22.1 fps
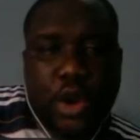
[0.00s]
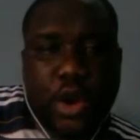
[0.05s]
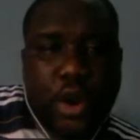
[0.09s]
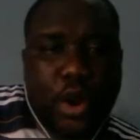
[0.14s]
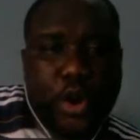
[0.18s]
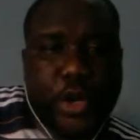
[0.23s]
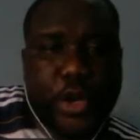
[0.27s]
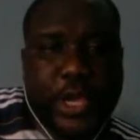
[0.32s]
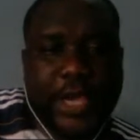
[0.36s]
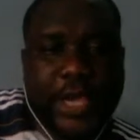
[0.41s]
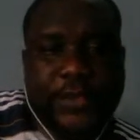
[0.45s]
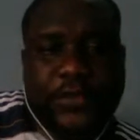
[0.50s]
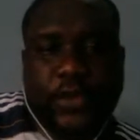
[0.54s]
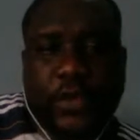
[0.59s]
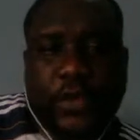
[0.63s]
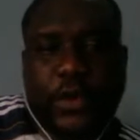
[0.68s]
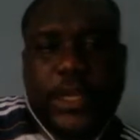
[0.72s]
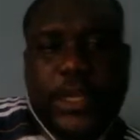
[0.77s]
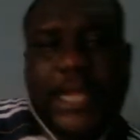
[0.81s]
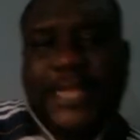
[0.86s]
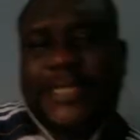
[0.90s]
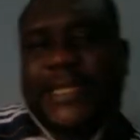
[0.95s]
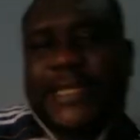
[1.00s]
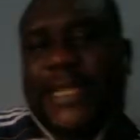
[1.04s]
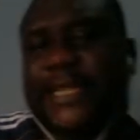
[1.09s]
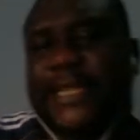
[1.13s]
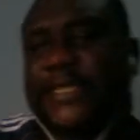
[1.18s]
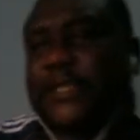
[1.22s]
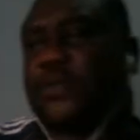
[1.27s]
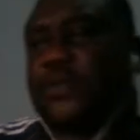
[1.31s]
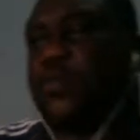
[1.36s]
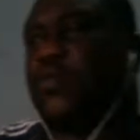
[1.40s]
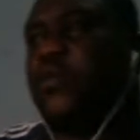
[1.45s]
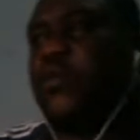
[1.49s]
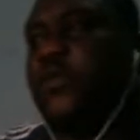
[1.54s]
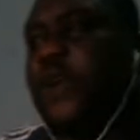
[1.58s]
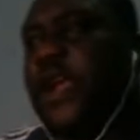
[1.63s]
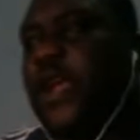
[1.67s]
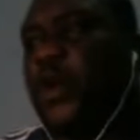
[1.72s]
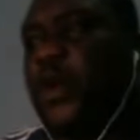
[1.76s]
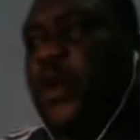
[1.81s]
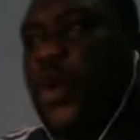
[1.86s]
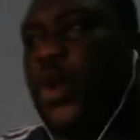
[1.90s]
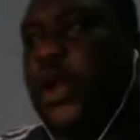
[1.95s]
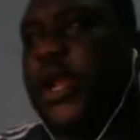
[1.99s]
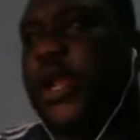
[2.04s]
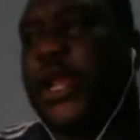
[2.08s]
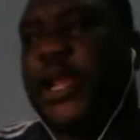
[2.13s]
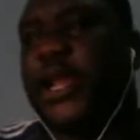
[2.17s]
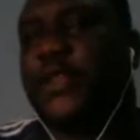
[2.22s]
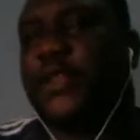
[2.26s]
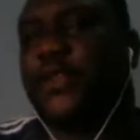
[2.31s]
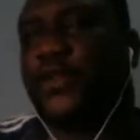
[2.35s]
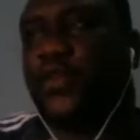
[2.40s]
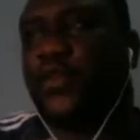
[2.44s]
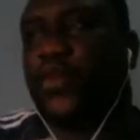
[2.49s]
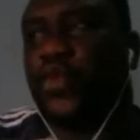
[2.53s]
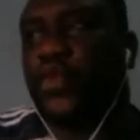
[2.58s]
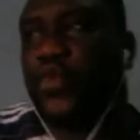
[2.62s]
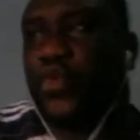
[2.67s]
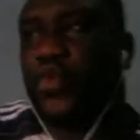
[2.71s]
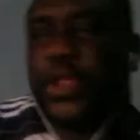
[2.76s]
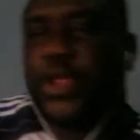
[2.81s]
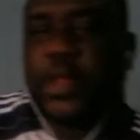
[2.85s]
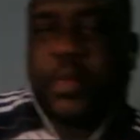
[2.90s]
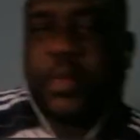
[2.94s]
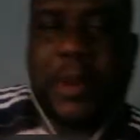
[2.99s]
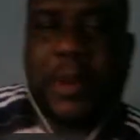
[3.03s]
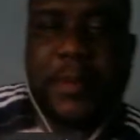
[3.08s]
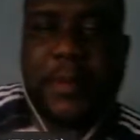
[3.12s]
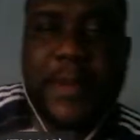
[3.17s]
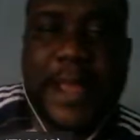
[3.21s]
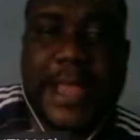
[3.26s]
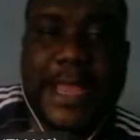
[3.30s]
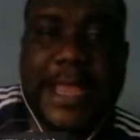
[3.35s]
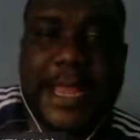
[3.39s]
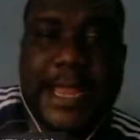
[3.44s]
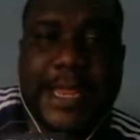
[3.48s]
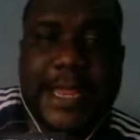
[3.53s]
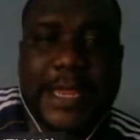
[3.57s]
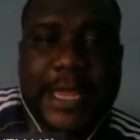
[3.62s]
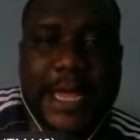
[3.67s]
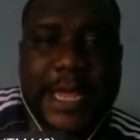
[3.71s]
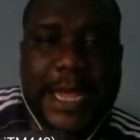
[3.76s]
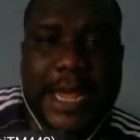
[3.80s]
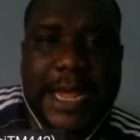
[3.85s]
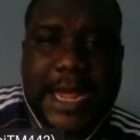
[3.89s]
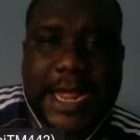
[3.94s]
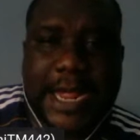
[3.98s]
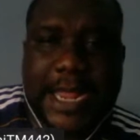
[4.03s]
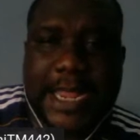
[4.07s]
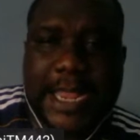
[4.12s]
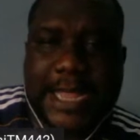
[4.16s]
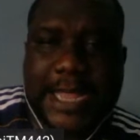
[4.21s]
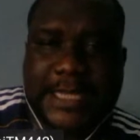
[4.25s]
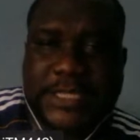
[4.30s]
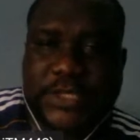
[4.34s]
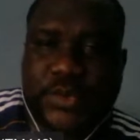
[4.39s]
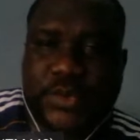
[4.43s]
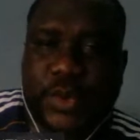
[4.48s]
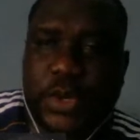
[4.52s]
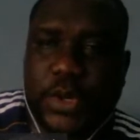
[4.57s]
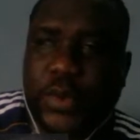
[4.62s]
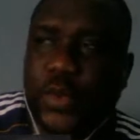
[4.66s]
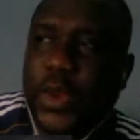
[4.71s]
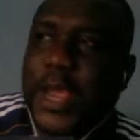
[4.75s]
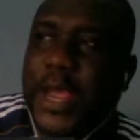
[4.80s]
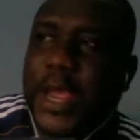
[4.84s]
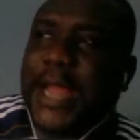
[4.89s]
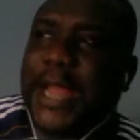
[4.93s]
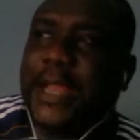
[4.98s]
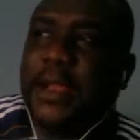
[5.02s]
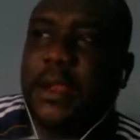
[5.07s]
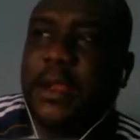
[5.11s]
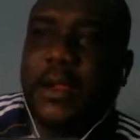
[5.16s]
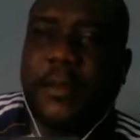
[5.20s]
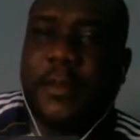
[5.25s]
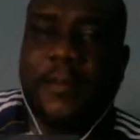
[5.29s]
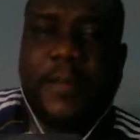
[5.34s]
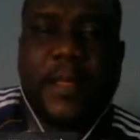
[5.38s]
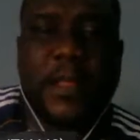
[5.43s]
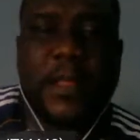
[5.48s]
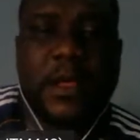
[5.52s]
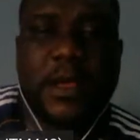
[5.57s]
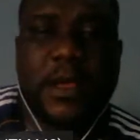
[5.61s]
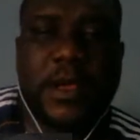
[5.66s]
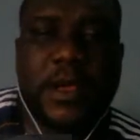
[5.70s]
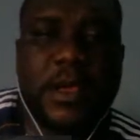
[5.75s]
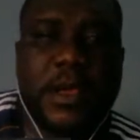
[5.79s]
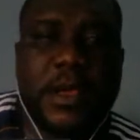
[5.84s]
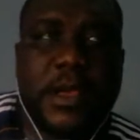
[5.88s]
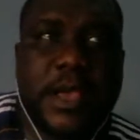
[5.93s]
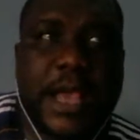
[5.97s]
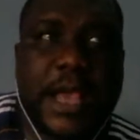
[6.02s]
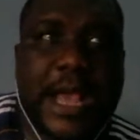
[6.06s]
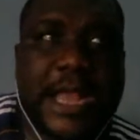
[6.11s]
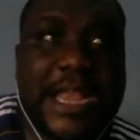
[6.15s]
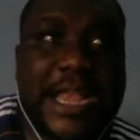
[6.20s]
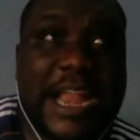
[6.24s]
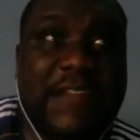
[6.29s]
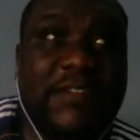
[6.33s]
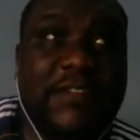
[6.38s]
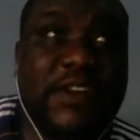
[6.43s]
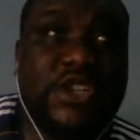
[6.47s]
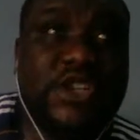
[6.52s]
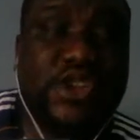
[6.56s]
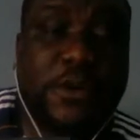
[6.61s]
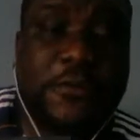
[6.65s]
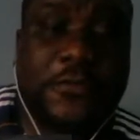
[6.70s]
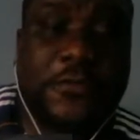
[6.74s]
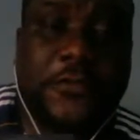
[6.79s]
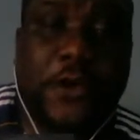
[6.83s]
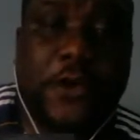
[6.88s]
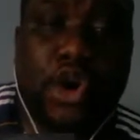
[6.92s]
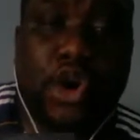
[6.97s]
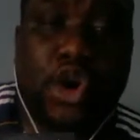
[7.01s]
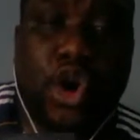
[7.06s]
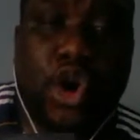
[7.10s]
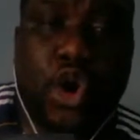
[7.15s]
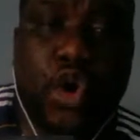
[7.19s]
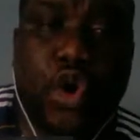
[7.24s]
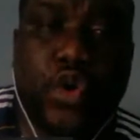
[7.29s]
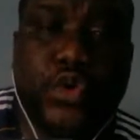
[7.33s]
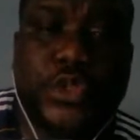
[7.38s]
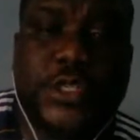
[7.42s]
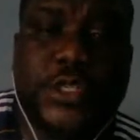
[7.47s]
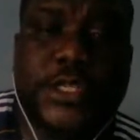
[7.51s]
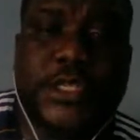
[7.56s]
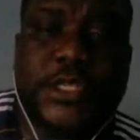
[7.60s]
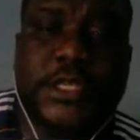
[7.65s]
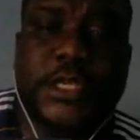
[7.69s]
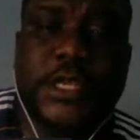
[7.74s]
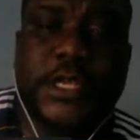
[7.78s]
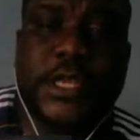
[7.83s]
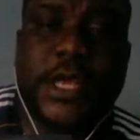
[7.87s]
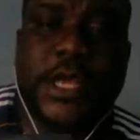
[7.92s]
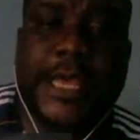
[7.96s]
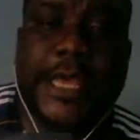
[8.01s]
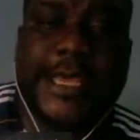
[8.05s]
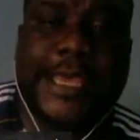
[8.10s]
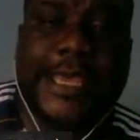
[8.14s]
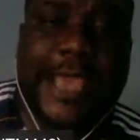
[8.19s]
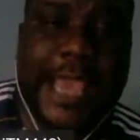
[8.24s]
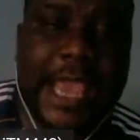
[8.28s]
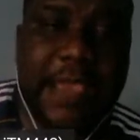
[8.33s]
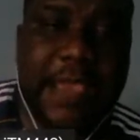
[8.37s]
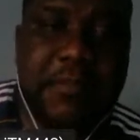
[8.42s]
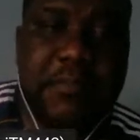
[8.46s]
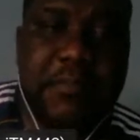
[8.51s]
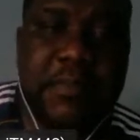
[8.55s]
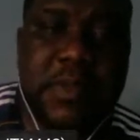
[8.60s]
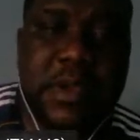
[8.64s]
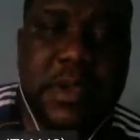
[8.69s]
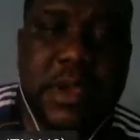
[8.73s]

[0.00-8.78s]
Okay, so let's move very quickly to the Premier League. Last week we had an average of 4 goals a game